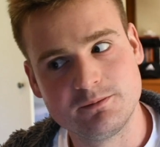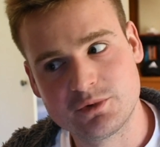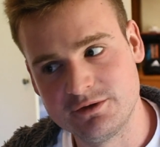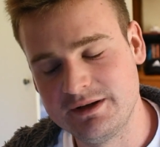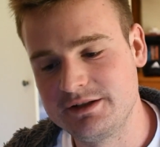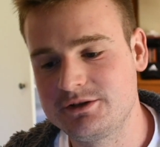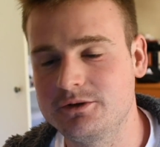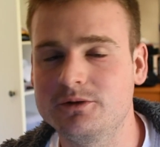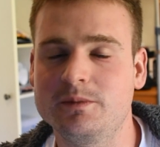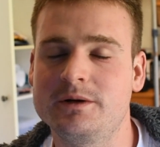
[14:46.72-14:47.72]
prevent
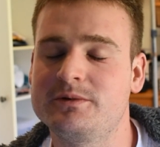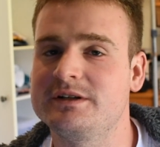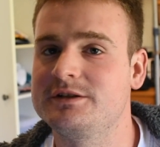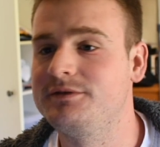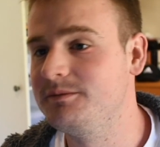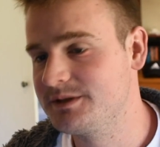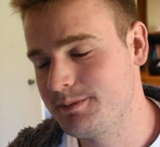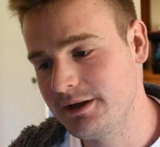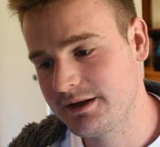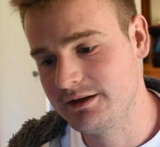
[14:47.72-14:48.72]
your blood pressure from
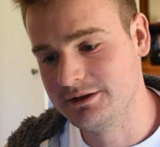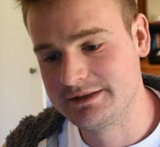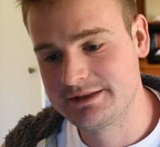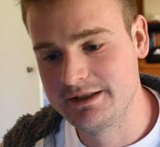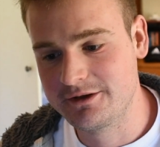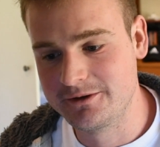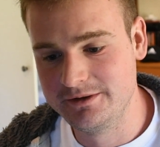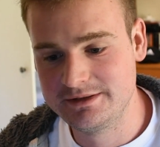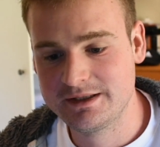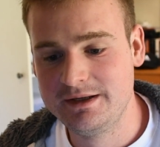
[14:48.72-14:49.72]
spiking on
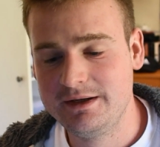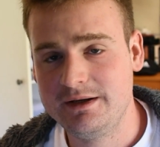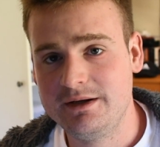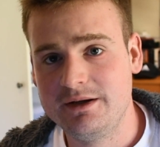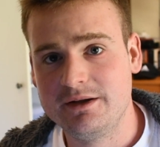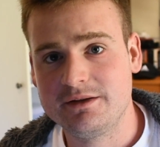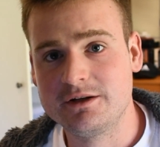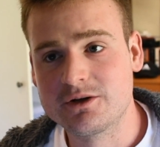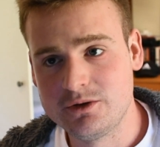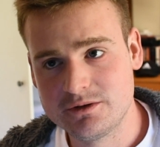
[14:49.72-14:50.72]
steroids,
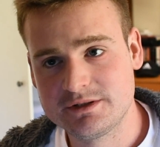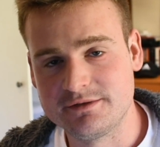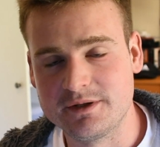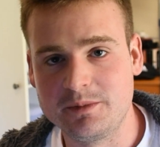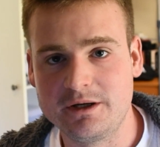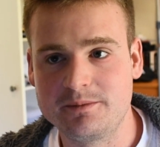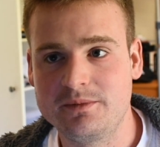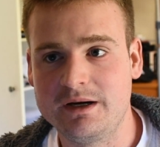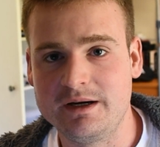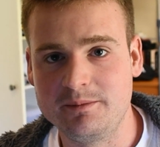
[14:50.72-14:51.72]
the cause of the blood
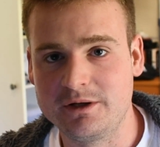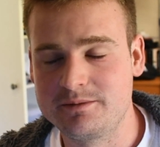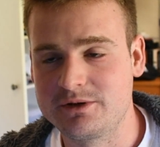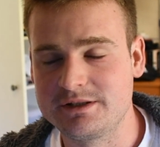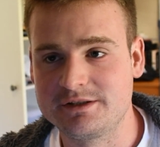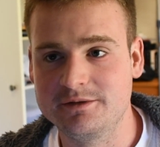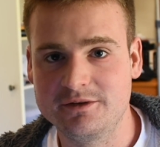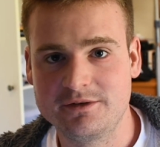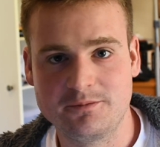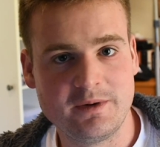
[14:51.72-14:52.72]
high blood pressure,
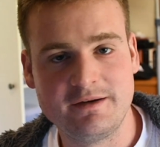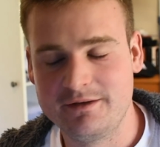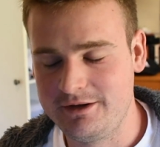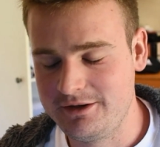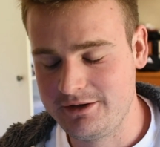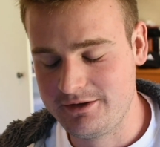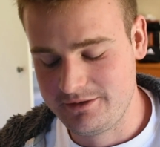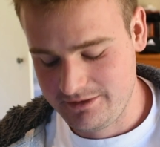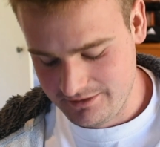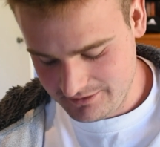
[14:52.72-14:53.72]
but
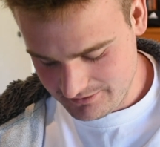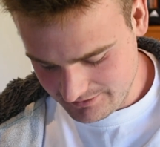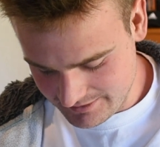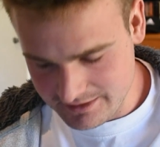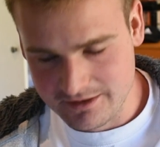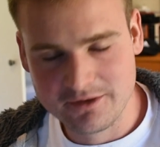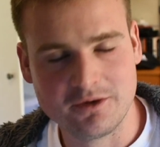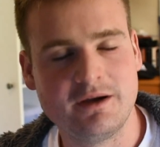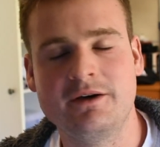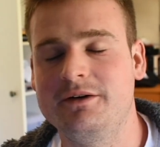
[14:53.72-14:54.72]
uh, the
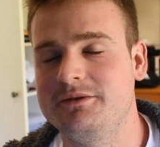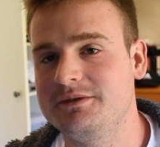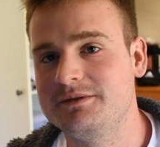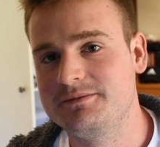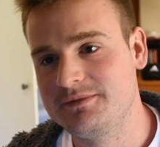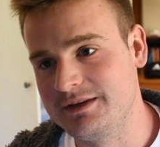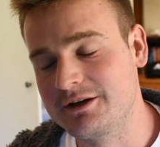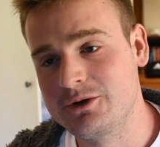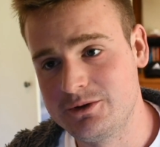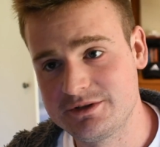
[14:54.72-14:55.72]
uh, the
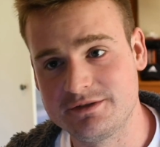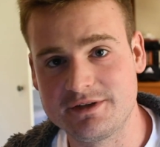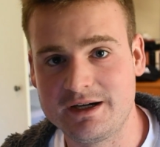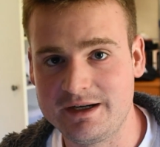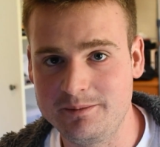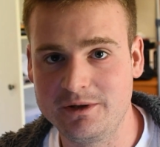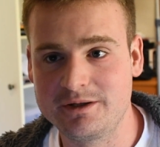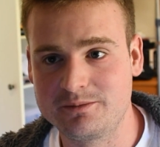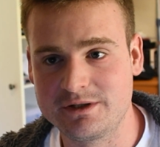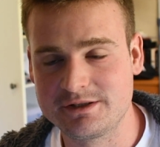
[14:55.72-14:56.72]
cause of the high
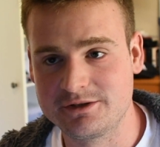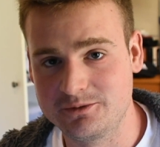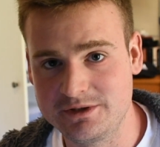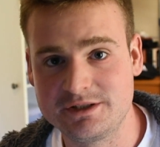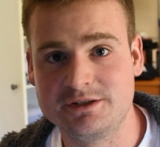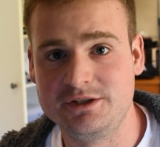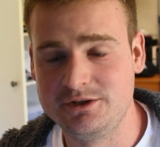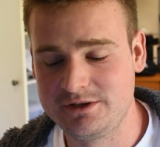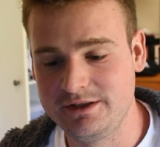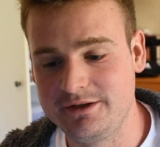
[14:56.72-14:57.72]
blood pressure, which is
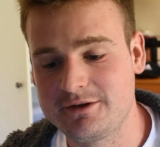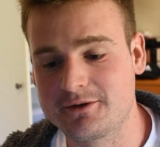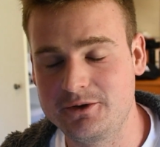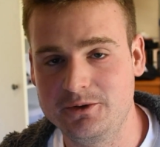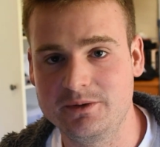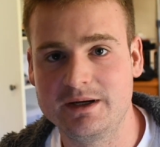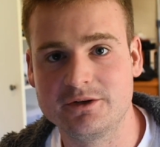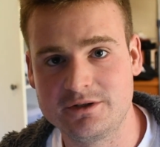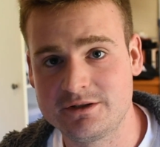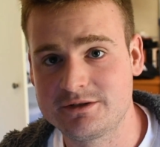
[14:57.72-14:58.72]
usually through
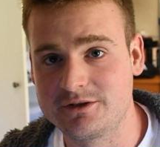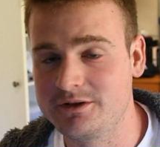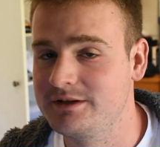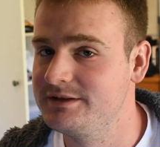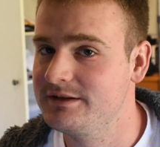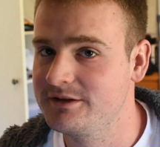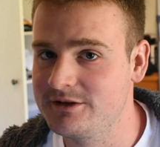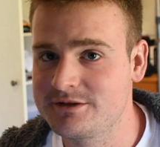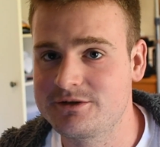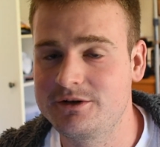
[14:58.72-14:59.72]
aldosterone, because
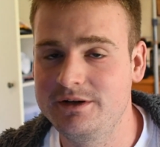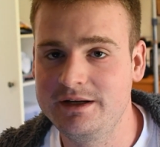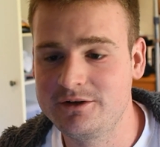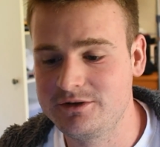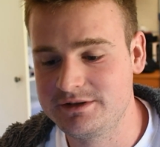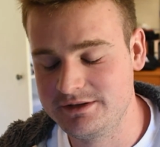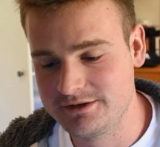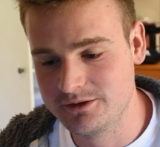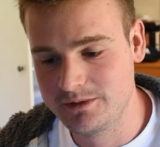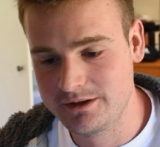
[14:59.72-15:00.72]
aldosterone increases
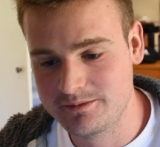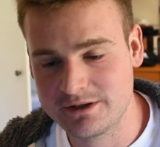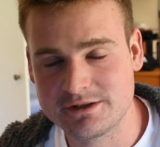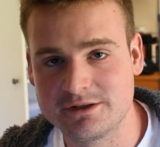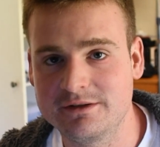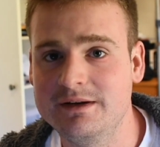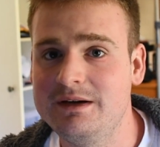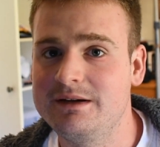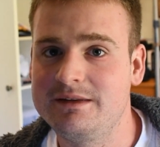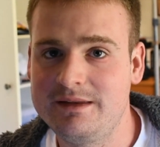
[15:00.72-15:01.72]
your blood pressure,
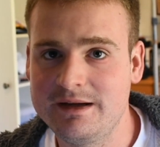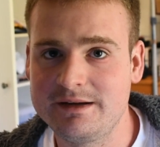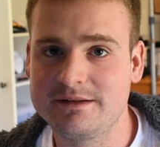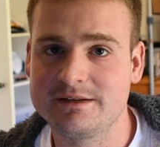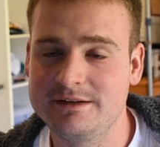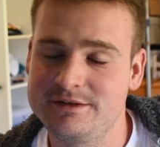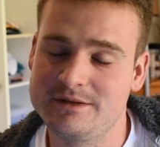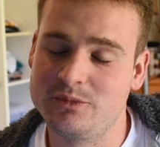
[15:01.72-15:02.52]
that is a